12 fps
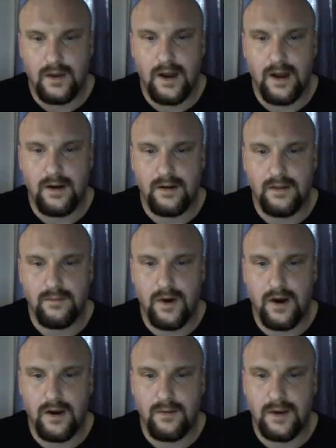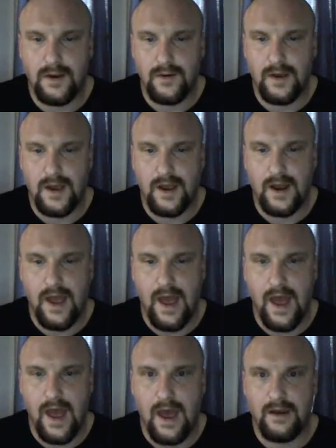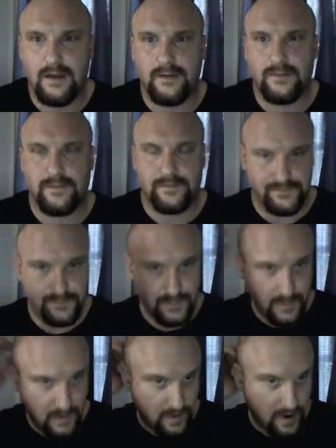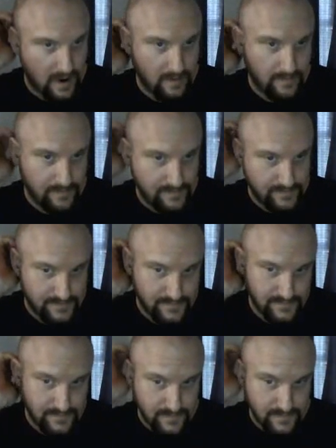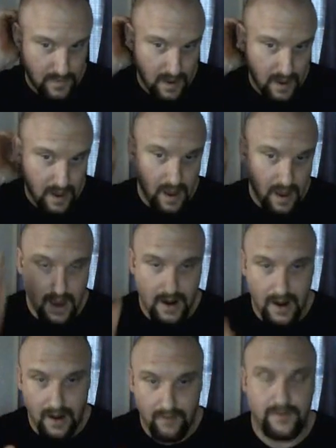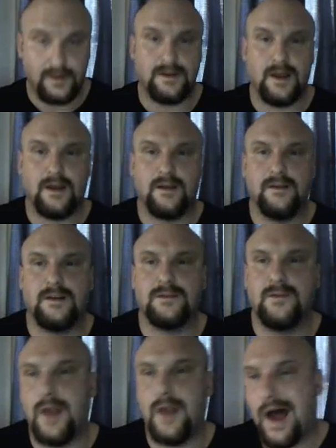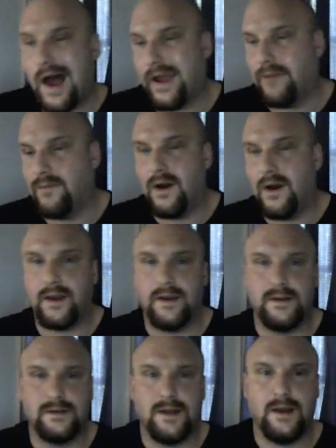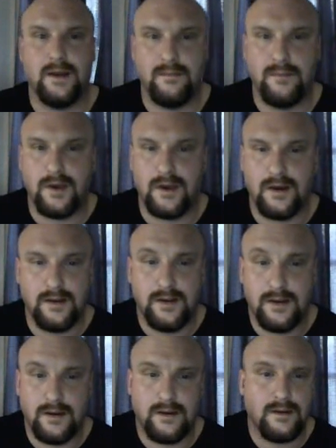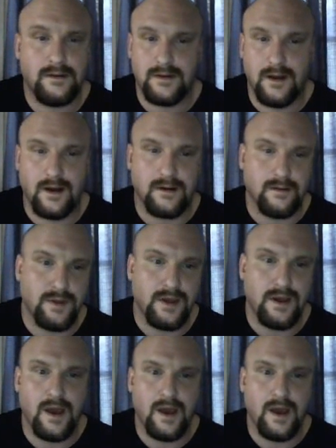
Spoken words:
go down to the bottom and you hit add. Okay. Now, for the sake of this one, I am not going to send it because it's not complete